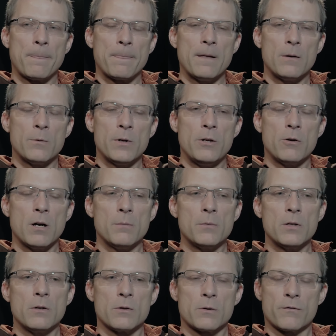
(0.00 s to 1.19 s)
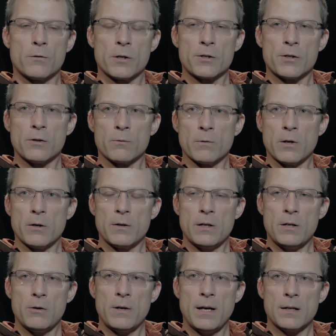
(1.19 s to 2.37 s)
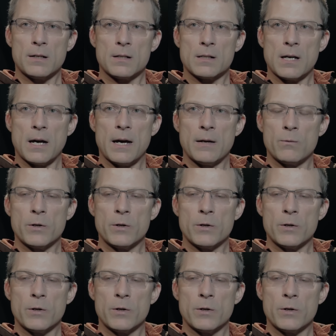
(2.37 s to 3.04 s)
then when you come to those forks in the road and you can't decide